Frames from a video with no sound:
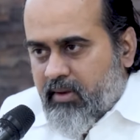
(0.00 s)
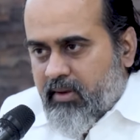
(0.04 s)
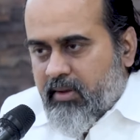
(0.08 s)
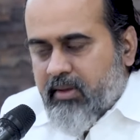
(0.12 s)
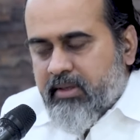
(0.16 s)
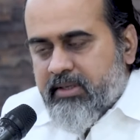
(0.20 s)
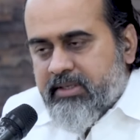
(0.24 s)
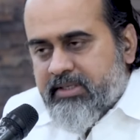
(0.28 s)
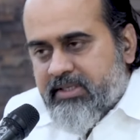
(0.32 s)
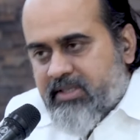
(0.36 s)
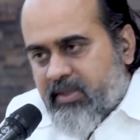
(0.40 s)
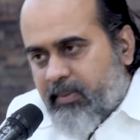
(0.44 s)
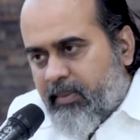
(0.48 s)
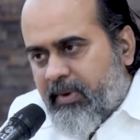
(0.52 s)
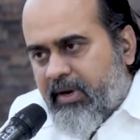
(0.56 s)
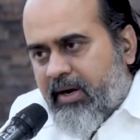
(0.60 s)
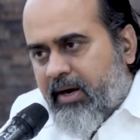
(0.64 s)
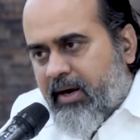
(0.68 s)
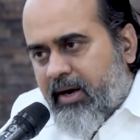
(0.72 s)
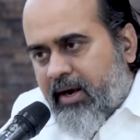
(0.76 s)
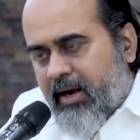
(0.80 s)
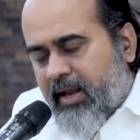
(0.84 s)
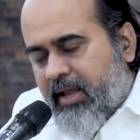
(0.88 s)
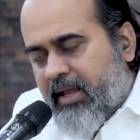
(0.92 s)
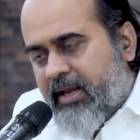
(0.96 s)

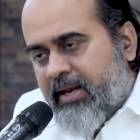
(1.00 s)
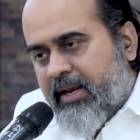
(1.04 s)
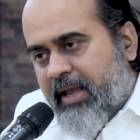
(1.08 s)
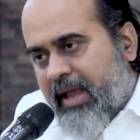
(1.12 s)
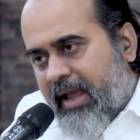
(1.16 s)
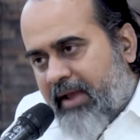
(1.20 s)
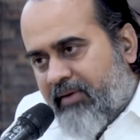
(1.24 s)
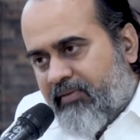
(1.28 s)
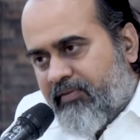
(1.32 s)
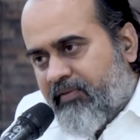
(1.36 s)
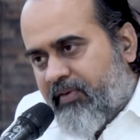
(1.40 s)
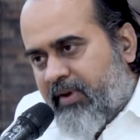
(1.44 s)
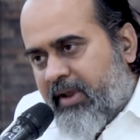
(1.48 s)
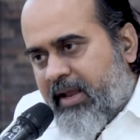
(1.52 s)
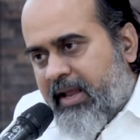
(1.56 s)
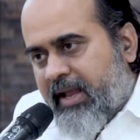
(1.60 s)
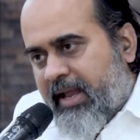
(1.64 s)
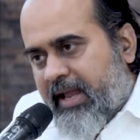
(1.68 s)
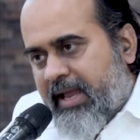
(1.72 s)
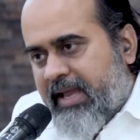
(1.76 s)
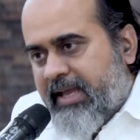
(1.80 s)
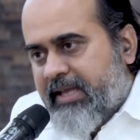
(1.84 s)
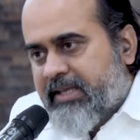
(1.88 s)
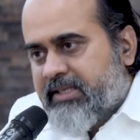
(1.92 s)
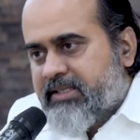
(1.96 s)
Similarly, in every
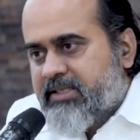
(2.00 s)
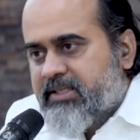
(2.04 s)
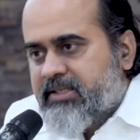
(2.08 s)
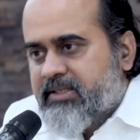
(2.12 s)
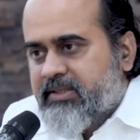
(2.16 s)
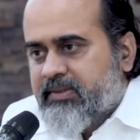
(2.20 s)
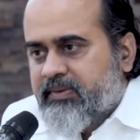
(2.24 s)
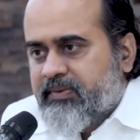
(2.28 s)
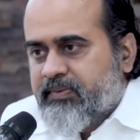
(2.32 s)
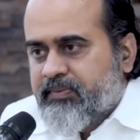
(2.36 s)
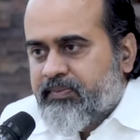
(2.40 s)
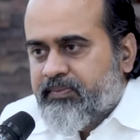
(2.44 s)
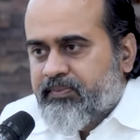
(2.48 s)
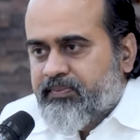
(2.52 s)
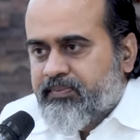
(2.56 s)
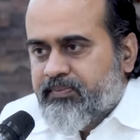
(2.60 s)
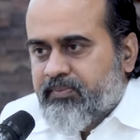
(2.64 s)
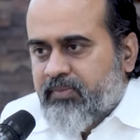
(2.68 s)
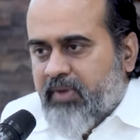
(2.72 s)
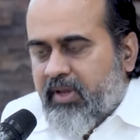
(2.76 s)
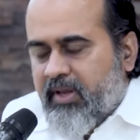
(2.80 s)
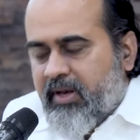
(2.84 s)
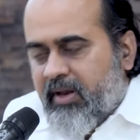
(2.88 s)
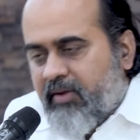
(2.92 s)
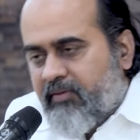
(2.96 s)
age,
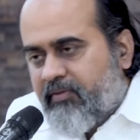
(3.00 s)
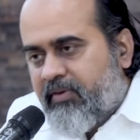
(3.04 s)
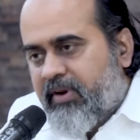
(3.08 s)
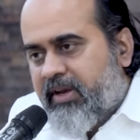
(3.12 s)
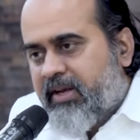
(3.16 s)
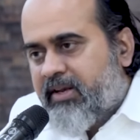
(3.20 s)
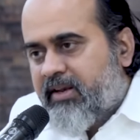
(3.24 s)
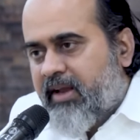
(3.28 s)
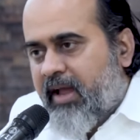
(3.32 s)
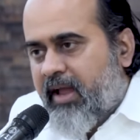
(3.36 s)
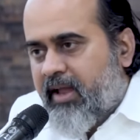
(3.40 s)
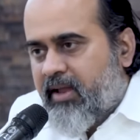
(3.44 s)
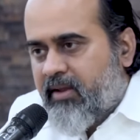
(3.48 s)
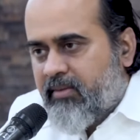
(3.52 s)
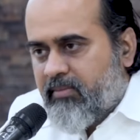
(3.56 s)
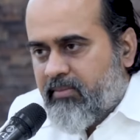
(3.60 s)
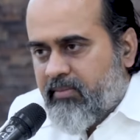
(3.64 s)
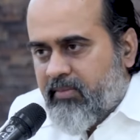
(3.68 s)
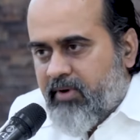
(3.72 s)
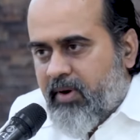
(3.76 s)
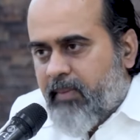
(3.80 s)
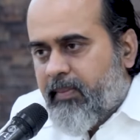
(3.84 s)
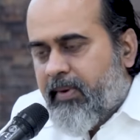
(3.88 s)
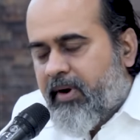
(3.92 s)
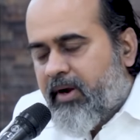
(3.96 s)
in every time,
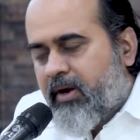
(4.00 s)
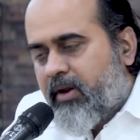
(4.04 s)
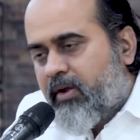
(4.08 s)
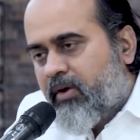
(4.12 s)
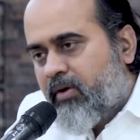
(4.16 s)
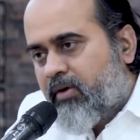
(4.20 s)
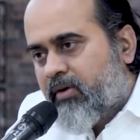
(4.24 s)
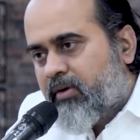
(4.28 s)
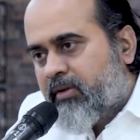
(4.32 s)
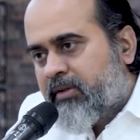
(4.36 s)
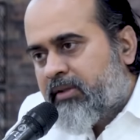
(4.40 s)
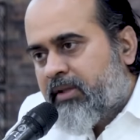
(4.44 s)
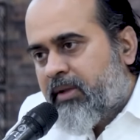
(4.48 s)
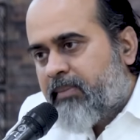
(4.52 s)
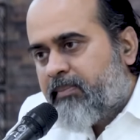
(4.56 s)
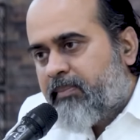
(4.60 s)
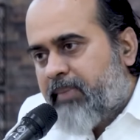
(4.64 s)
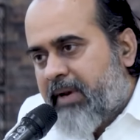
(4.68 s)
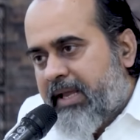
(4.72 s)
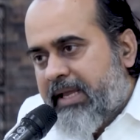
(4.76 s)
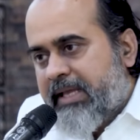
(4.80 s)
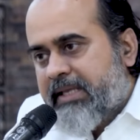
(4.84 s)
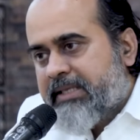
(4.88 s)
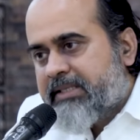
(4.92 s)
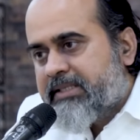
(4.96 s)
depending on the
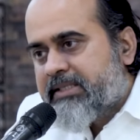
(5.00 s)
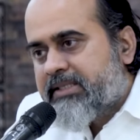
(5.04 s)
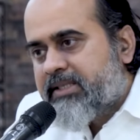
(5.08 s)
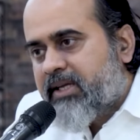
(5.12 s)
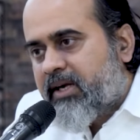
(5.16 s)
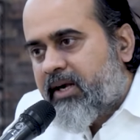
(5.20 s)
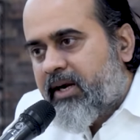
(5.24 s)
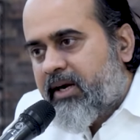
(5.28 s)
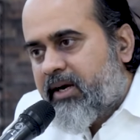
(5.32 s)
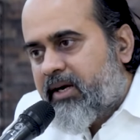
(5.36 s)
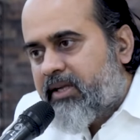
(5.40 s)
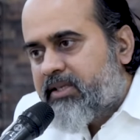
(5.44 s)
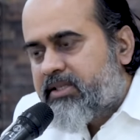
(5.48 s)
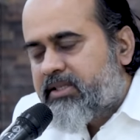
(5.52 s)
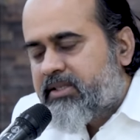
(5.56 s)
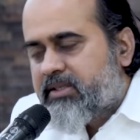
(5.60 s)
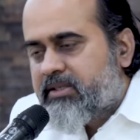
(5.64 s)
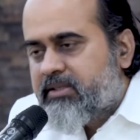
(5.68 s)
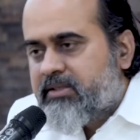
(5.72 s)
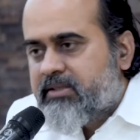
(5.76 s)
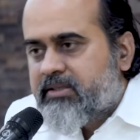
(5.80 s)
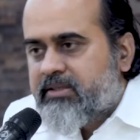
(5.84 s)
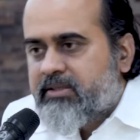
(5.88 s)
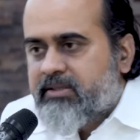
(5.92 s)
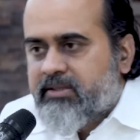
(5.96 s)
place, the
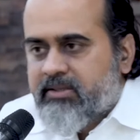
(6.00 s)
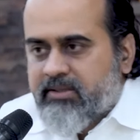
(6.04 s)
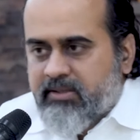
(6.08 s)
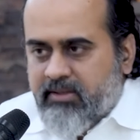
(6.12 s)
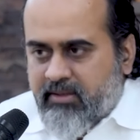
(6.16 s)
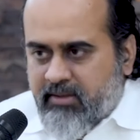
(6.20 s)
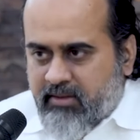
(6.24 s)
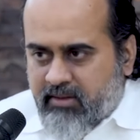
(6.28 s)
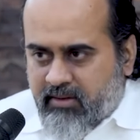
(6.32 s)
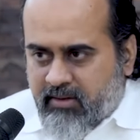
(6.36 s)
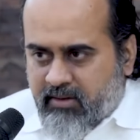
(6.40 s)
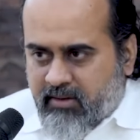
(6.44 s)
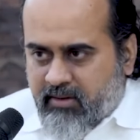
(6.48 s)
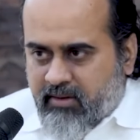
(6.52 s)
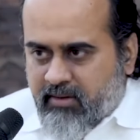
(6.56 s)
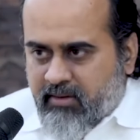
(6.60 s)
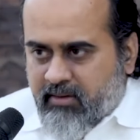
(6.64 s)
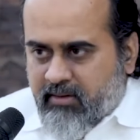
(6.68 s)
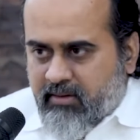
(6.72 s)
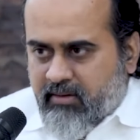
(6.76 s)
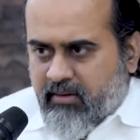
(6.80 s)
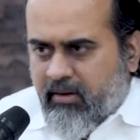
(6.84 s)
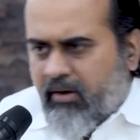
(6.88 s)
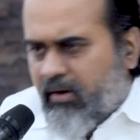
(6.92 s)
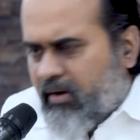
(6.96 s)
conditions,
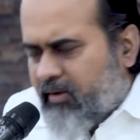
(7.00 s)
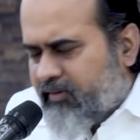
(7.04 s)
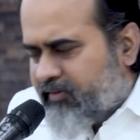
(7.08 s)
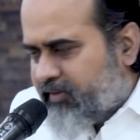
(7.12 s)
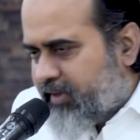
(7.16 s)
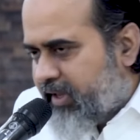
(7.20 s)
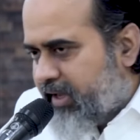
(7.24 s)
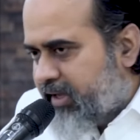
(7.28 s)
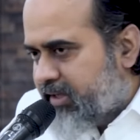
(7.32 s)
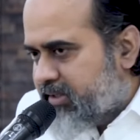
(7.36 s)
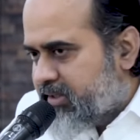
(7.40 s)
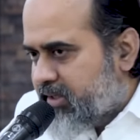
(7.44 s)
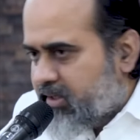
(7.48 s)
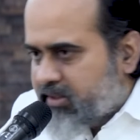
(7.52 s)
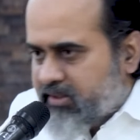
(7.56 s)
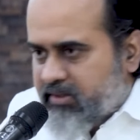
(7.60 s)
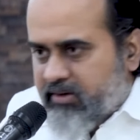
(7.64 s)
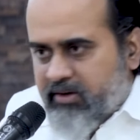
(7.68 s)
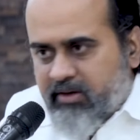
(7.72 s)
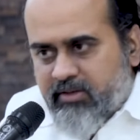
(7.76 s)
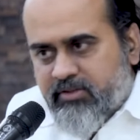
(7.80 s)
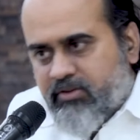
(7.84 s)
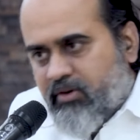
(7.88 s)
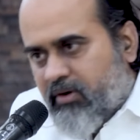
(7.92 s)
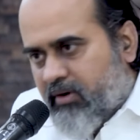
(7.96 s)
a lot of things,
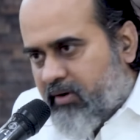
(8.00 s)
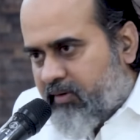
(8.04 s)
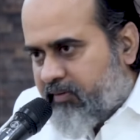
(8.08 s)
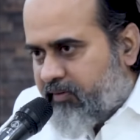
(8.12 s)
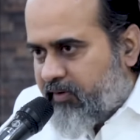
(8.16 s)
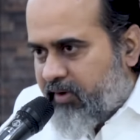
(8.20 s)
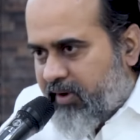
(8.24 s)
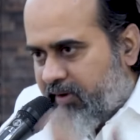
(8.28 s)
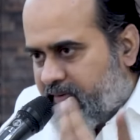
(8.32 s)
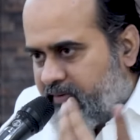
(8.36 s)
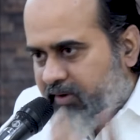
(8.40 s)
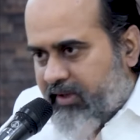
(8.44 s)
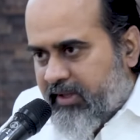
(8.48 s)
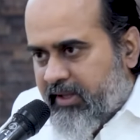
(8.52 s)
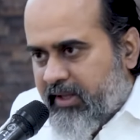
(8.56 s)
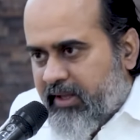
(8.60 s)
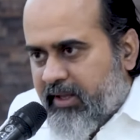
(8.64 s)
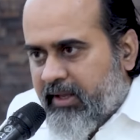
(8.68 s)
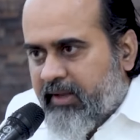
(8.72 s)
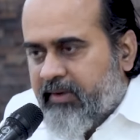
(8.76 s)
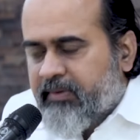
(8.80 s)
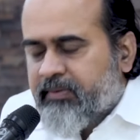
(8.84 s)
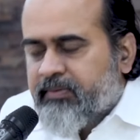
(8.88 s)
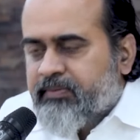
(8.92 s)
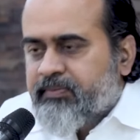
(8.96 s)
history, geography,
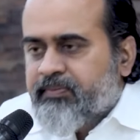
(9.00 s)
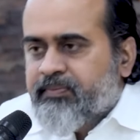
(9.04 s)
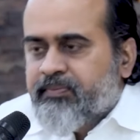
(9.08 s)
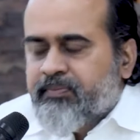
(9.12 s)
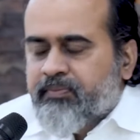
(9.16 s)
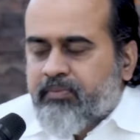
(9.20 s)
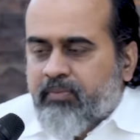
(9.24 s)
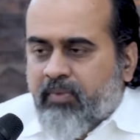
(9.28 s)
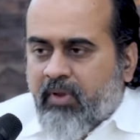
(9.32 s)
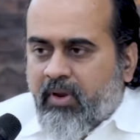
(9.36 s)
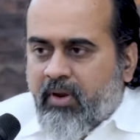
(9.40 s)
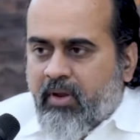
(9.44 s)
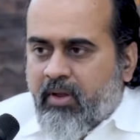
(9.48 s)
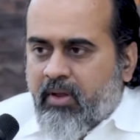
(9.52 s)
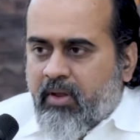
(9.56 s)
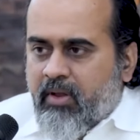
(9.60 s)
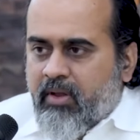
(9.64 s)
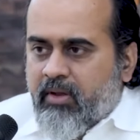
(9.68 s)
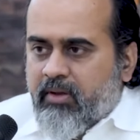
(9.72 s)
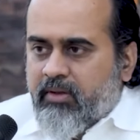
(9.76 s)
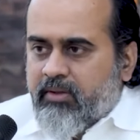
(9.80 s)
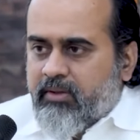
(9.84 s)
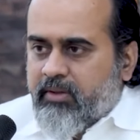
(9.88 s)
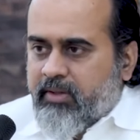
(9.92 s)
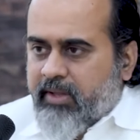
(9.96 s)
everything,
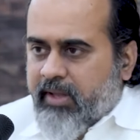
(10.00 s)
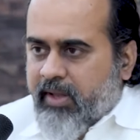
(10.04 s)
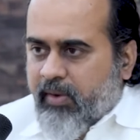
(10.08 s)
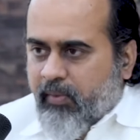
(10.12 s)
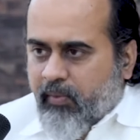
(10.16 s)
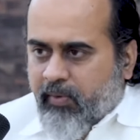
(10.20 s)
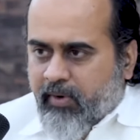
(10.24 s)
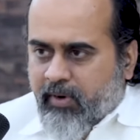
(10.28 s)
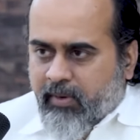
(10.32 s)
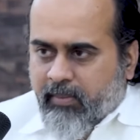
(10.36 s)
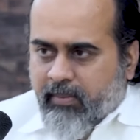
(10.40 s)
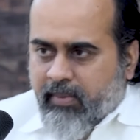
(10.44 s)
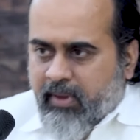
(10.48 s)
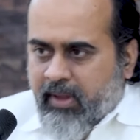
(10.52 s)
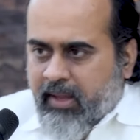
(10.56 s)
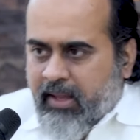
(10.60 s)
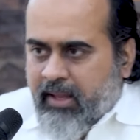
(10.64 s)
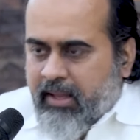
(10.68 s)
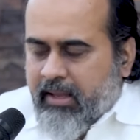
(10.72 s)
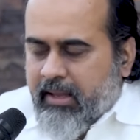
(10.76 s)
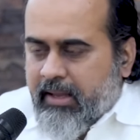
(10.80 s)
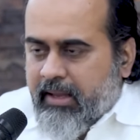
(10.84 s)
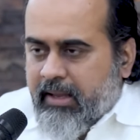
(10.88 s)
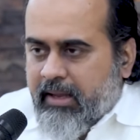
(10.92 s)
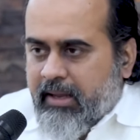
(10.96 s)
there will
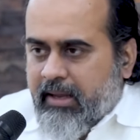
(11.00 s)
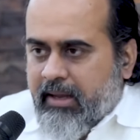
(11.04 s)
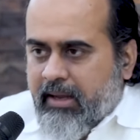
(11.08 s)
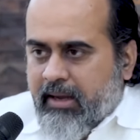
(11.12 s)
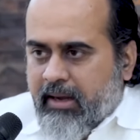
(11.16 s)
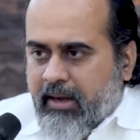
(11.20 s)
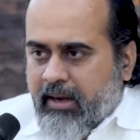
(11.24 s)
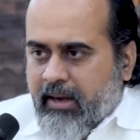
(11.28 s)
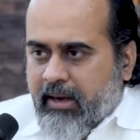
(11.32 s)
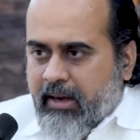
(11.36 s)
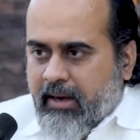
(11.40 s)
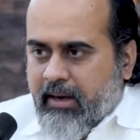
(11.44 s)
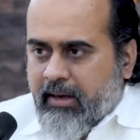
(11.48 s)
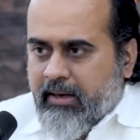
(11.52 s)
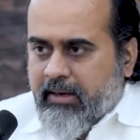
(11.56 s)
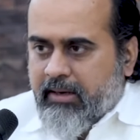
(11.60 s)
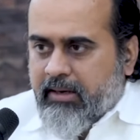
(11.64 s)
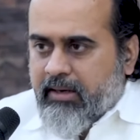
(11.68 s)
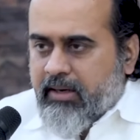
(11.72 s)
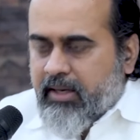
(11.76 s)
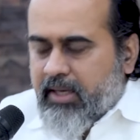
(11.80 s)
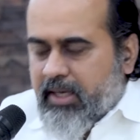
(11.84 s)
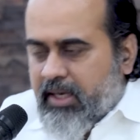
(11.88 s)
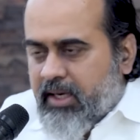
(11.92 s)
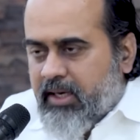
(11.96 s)
be a
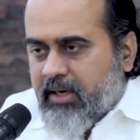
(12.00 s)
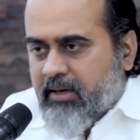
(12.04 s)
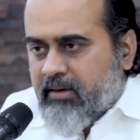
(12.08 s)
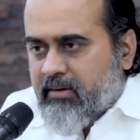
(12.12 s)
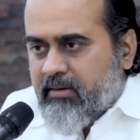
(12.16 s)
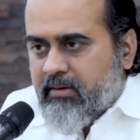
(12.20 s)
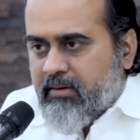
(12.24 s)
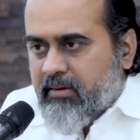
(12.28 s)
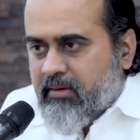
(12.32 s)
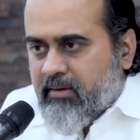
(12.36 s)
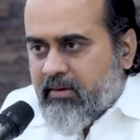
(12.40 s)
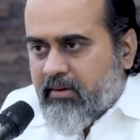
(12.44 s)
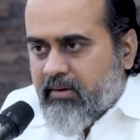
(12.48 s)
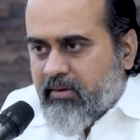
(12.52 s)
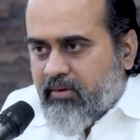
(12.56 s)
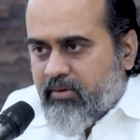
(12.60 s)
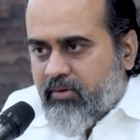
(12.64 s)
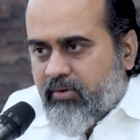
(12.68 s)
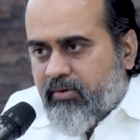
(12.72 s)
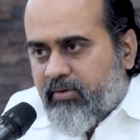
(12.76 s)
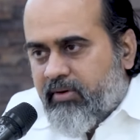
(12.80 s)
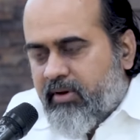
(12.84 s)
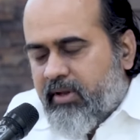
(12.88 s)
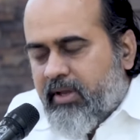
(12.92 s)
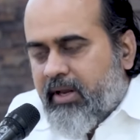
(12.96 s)
need to
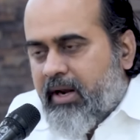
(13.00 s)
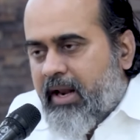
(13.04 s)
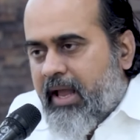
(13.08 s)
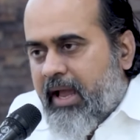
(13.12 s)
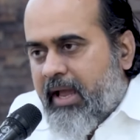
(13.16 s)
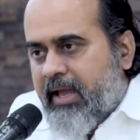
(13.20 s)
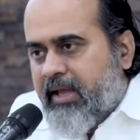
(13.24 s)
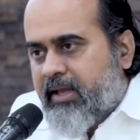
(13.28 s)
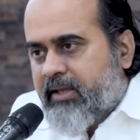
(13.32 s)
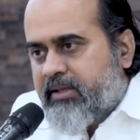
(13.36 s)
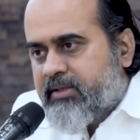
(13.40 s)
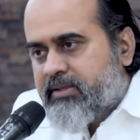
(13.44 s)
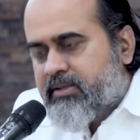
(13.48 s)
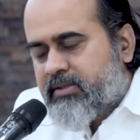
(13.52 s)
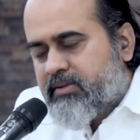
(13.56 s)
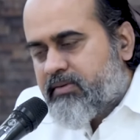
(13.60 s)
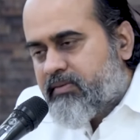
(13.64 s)
realize